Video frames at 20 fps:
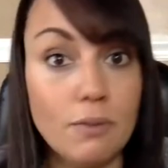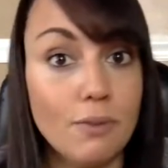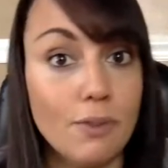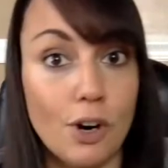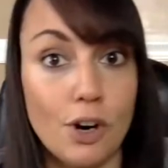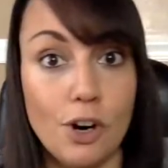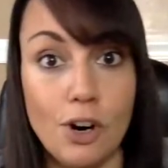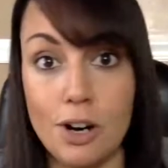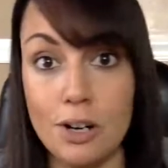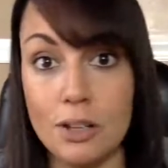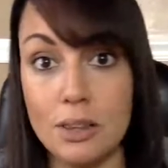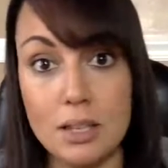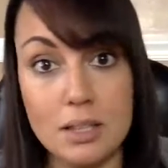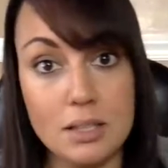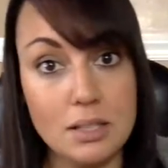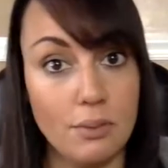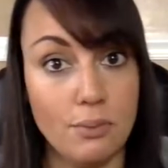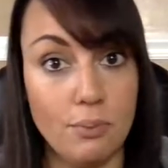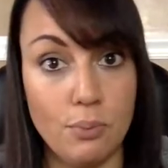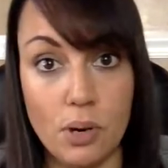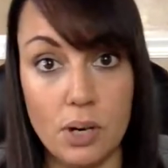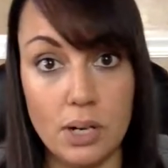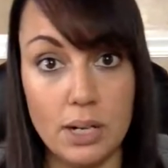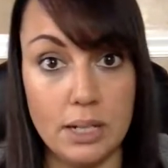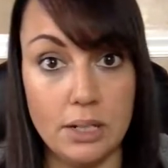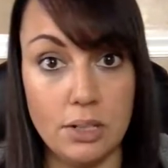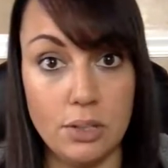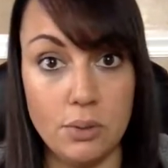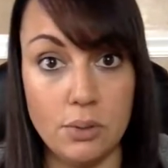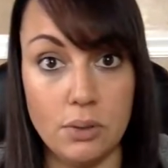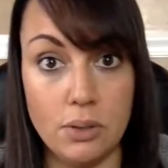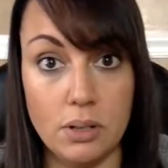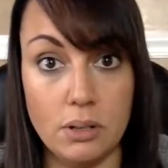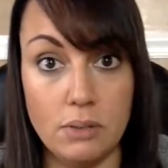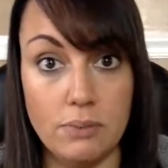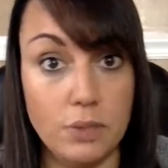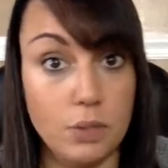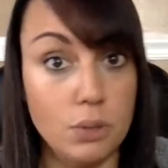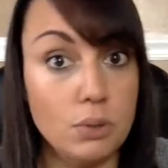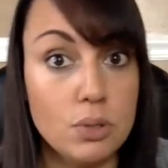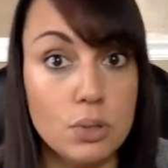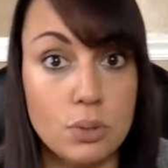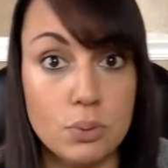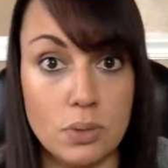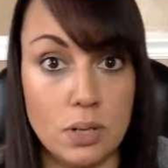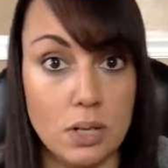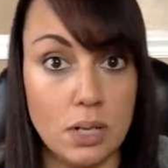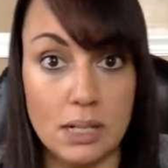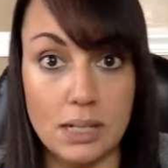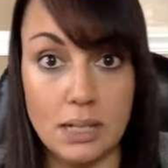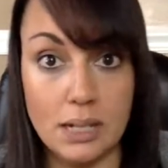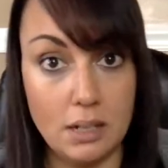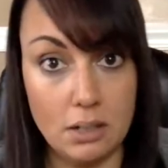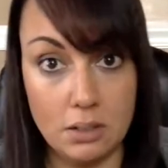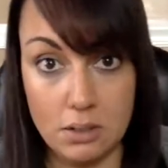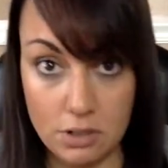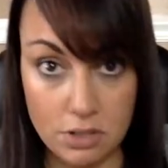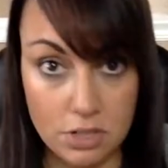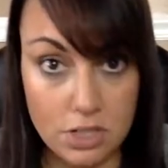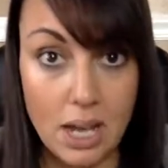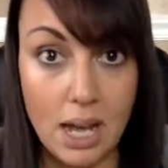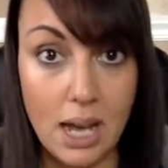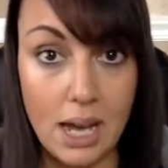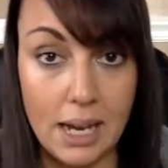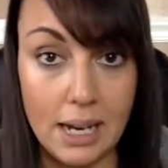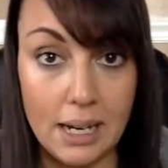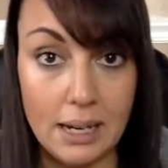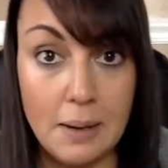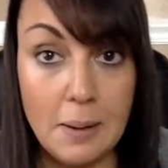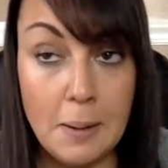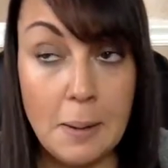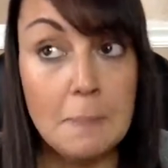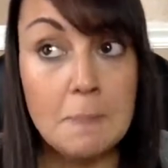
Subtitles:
Regardless of what your views were on either side,